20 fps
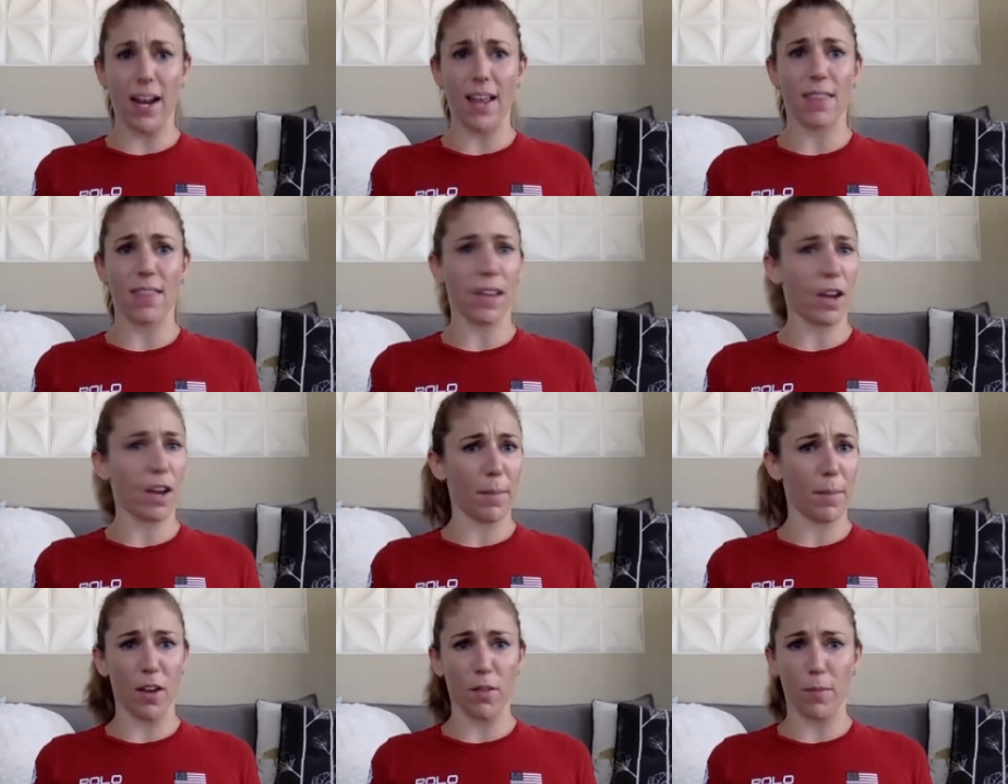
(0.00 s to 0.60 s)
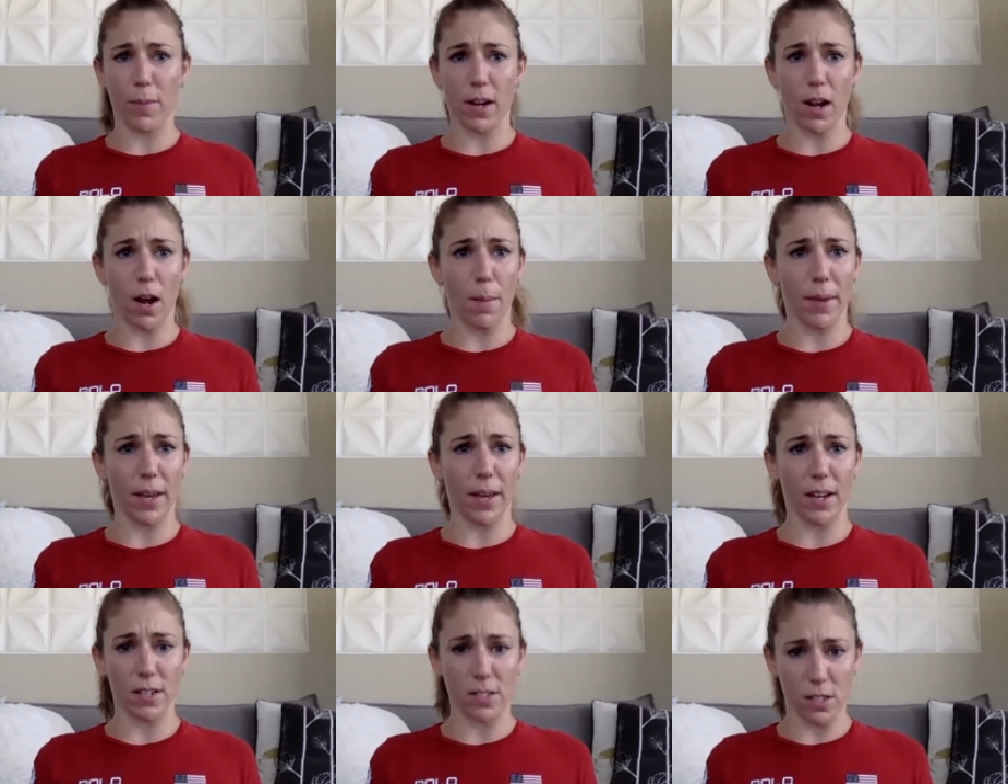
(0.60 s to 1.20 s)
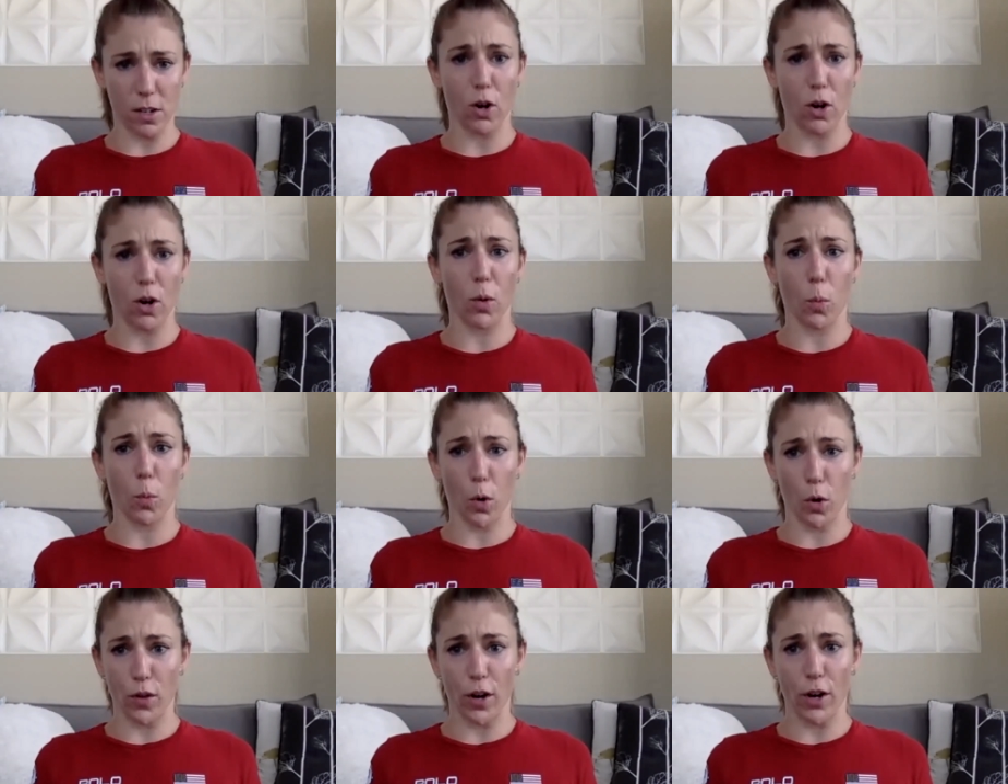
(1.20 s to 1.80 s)
I think I may have been coming in as the current
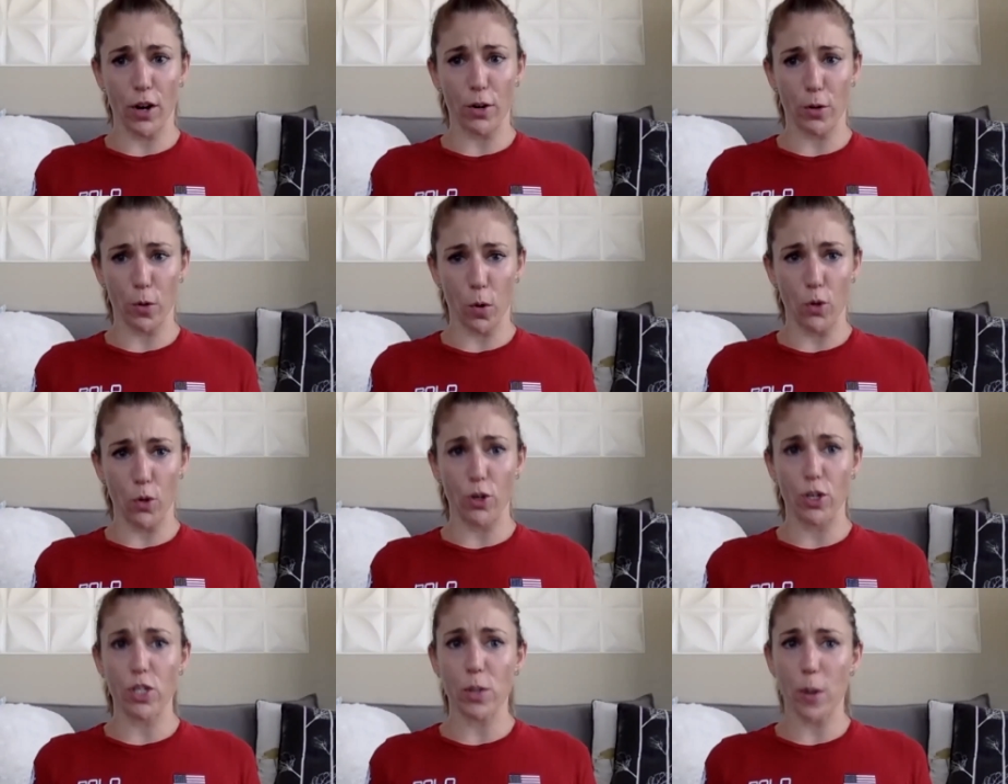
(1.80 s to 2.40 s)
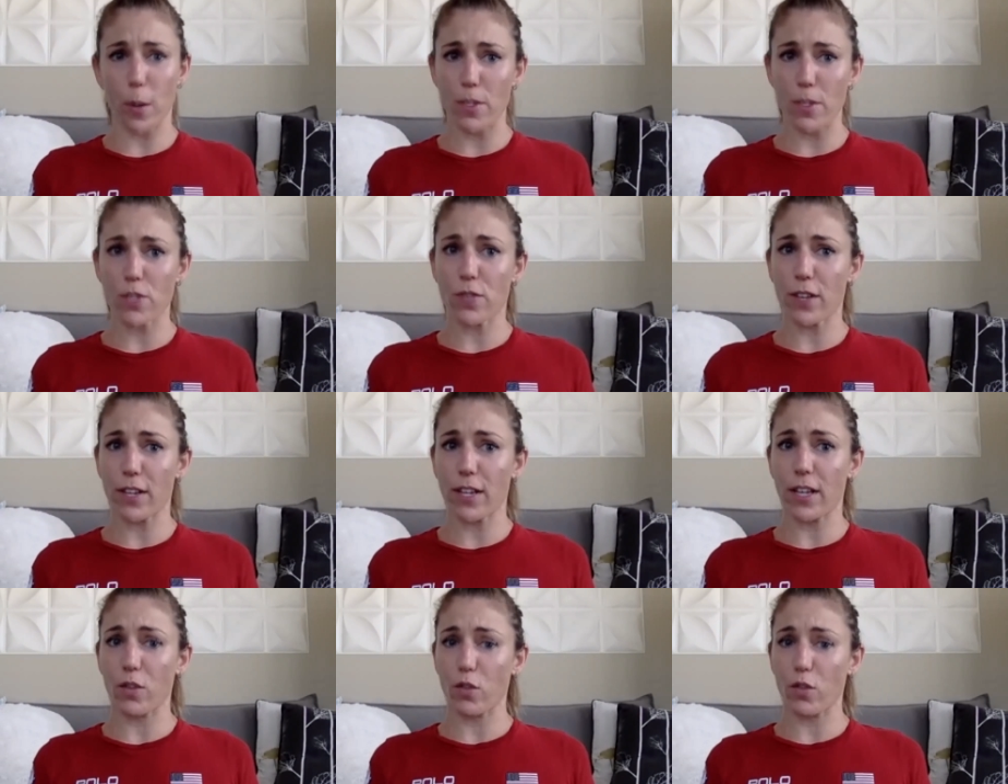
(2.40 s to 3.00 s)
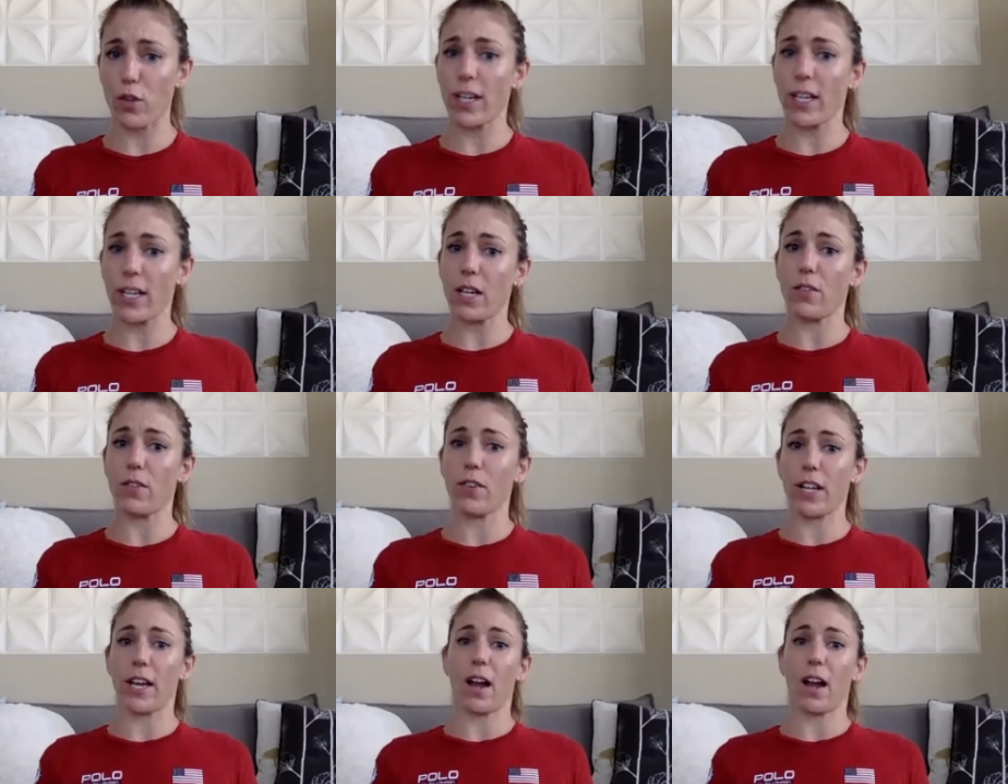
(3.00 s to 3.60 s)
world record holder. So I was feeling really,
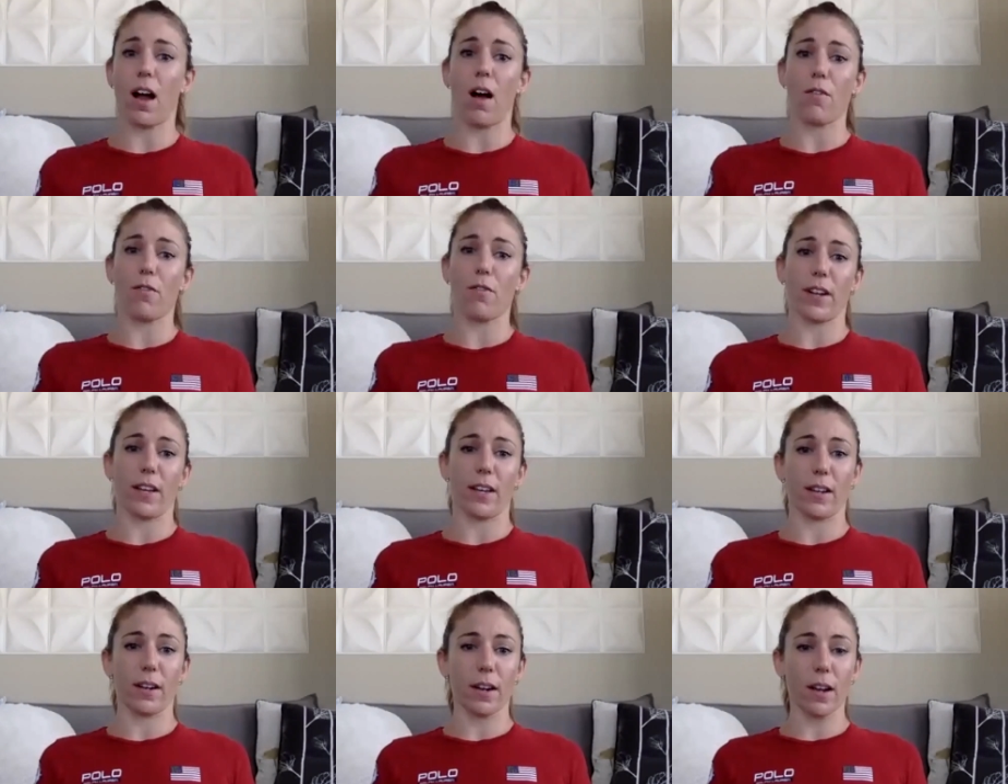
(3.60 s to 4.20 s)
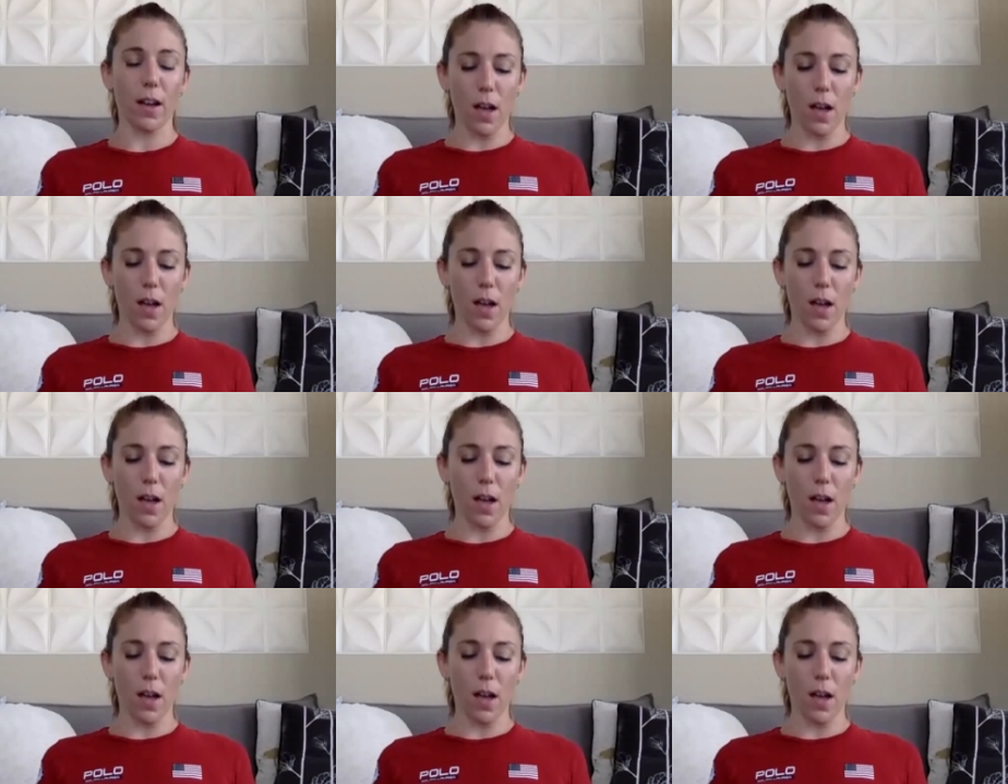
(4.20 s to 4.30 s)
really confident.